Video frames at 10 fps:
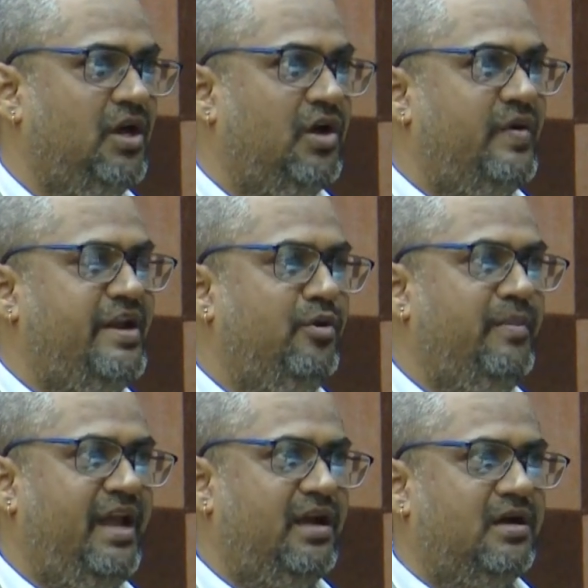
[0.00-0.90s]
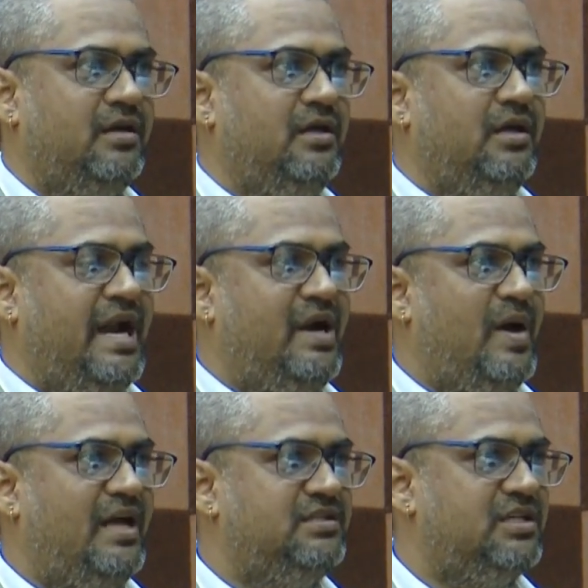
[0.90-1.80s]
When you make
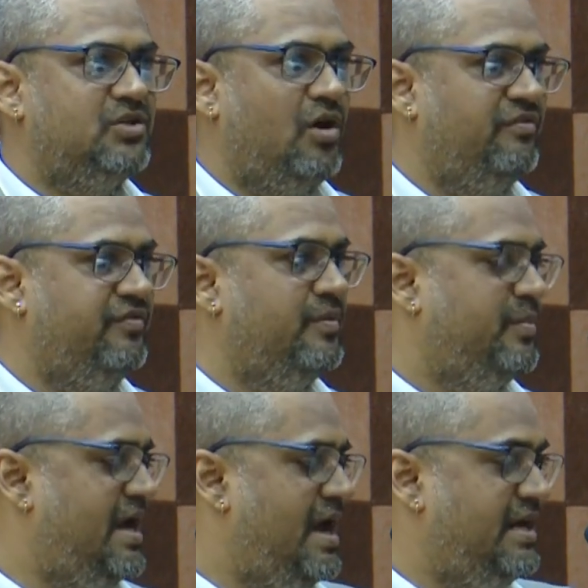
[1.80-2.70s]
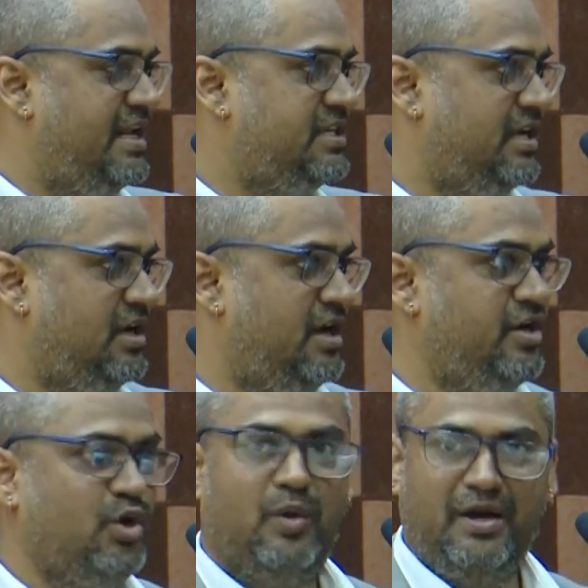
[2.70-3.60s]
advances of priority sector
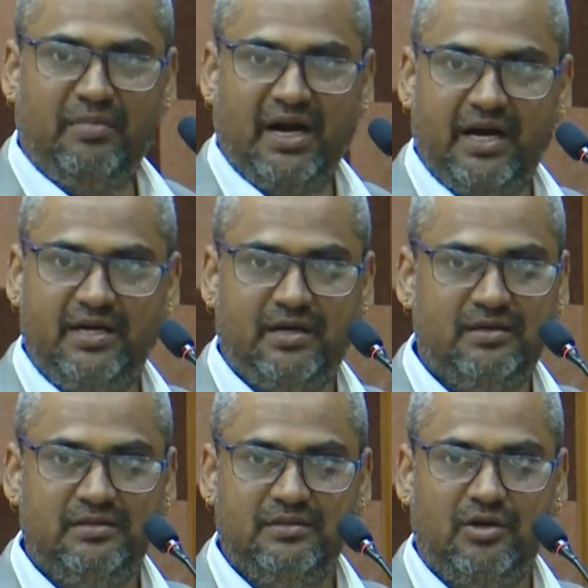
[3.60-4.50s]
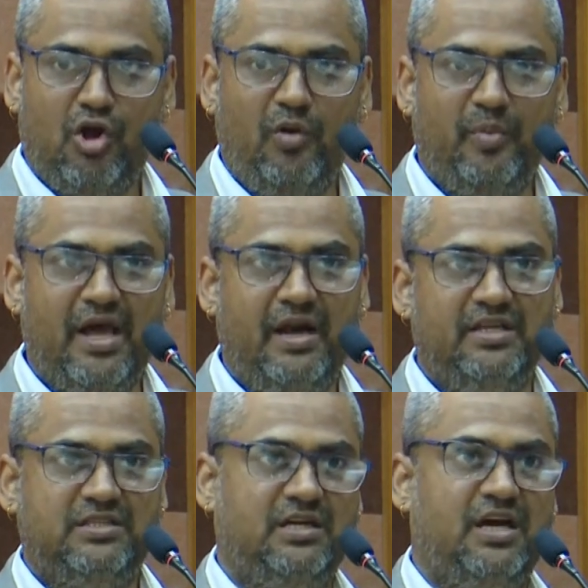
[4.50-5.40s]
into one bucket,
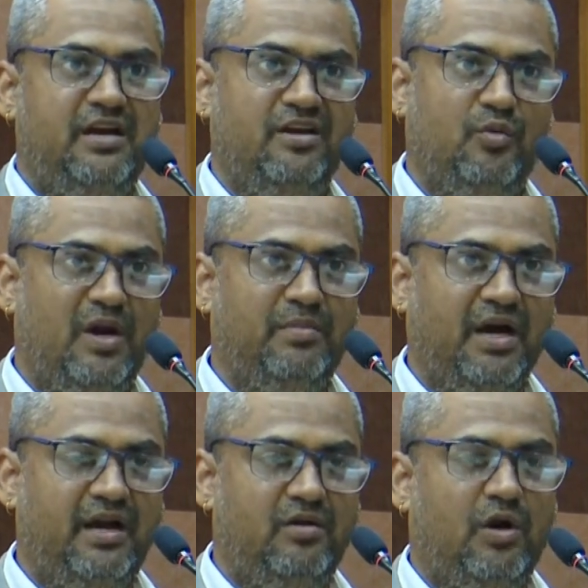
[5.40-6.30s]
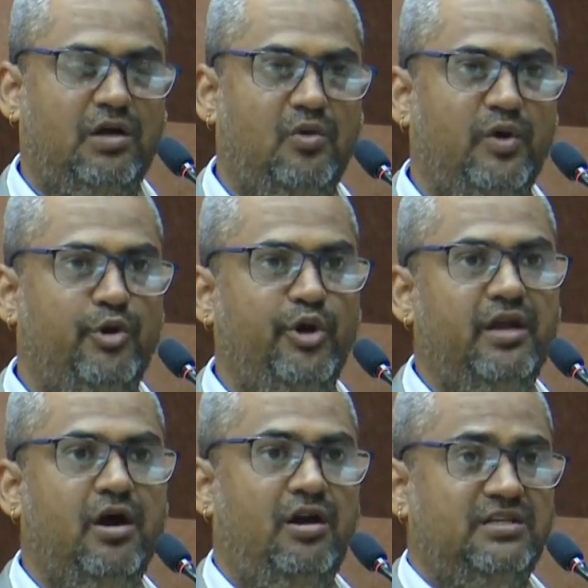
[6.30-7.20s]
non-priority sector into one bucket, what are we doing?
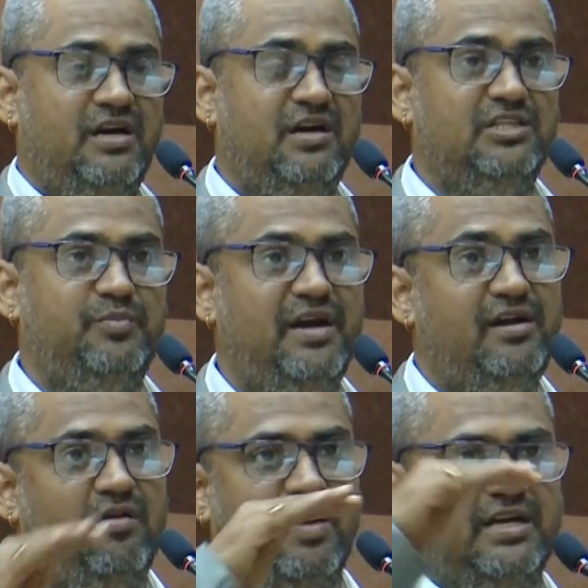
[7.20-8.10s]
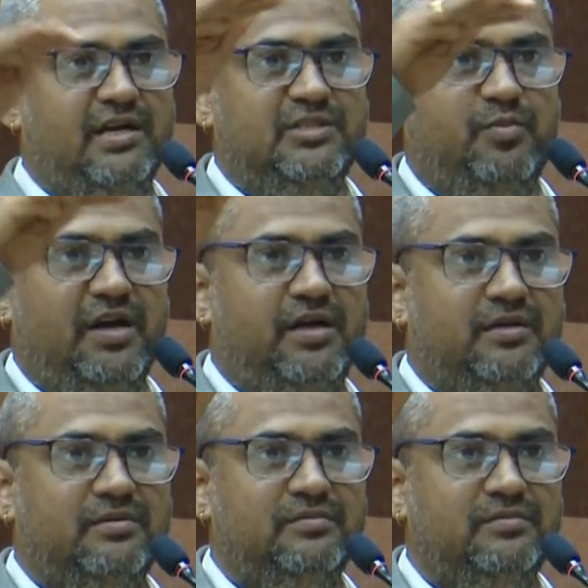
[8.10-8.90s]
Horizontal split or vertical split?